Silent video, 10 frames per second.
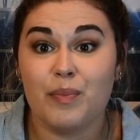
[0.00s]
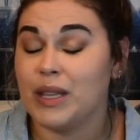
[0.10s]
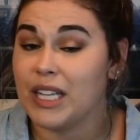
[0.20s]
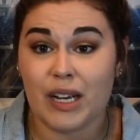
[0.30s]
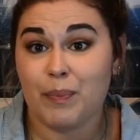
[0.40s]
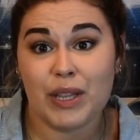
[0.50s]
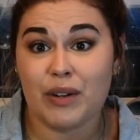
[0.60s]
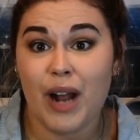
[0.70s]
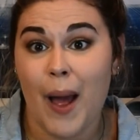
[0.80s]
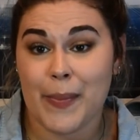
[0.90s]
But
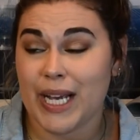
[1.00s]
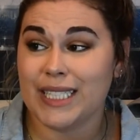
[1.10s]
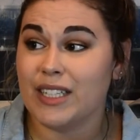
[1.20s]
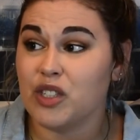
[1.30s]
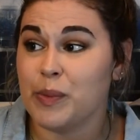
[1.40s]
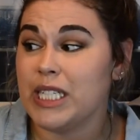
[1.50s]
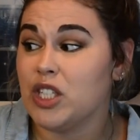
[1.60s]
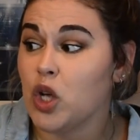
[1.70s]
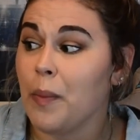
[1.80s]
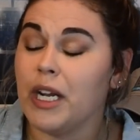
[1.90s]
they're not, because there's going to be
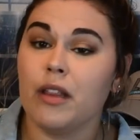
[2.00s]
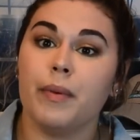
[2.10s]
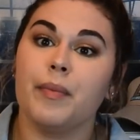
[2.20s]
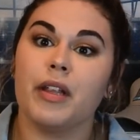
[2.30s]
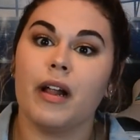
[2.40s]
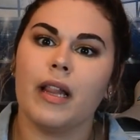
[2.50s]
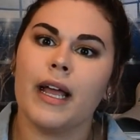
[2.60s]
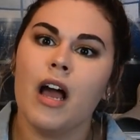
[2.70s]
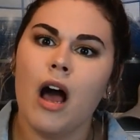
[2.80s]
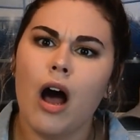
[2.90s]
so many other people that are
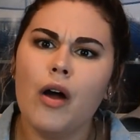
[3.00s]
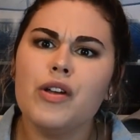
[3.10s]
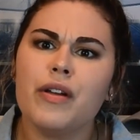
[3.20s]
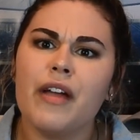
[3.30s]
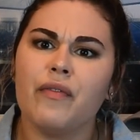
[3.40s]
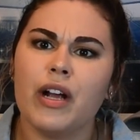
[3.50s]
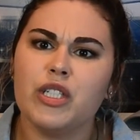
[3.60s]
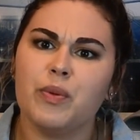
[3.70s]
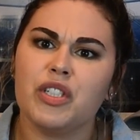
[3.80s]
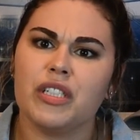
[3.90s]
like, oh, you gave
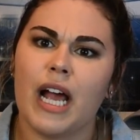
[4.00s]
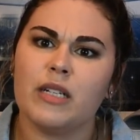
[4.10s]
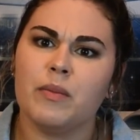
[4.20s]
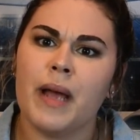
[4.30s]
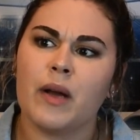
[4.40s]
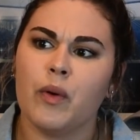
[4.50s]
Reggie Bush's Heisman back?